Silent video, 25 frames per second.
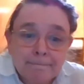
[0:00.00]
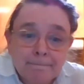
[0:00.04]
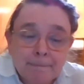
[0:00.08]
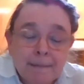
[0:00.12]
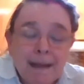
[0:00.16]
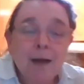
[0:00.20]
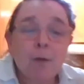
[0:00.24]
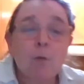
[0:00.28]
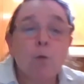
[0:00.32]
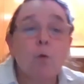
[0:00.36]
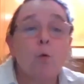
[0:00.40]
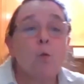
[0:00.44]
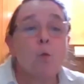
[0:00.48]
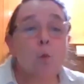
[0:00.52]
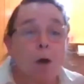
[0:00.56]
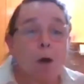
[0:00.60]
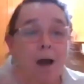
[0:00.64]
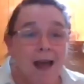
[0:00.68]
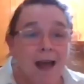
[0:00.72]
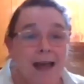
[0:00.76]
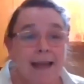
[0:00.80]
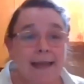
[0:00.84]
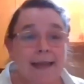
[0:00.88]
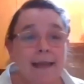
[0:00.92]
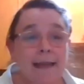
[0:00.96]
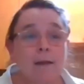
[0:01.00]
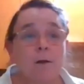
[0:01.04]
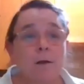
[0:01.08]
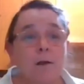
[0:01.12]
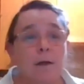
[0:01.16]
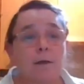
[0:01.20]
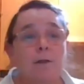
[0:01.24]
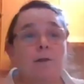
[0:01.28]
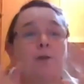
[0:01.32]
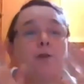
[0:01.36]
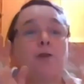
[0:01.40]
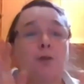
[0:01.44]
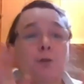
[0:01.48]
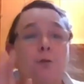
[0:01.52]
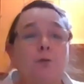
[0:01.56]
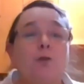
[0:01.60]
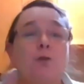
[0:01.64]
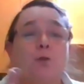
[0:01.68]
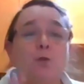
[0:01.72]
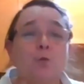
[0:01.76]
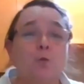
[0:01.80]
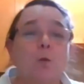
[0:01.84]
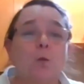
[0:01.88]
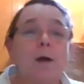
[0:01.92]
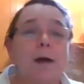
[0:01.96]
Now, why do
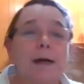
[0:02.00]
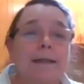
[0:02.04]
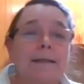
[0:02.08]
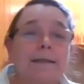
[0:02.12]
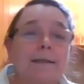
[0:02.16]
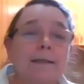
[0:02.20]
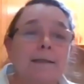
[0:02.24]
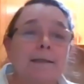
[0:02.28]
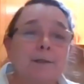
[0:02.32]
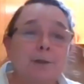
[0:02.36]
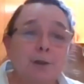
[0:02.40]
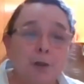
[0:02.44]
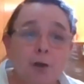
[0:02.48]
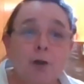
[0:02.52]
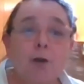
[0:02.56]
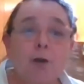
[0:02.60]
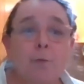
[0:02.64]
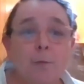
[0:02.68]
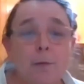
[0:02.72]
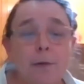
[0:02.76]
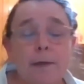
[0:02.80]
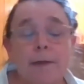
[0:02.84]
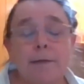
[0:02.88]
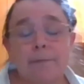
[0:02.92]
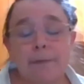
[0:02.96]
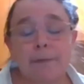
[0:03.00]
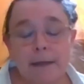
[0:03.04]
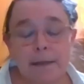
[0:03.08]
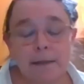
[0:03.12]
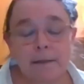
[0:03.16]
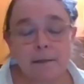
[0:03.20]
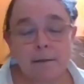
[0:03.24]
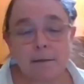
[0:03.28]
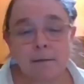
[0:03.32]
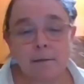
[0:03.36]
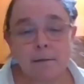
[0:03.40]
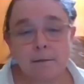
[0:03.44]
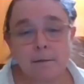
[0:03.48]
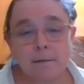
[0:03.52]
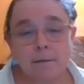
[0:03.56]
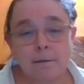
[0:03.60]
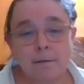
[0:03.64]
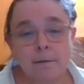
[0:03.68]
you want to cook one of these?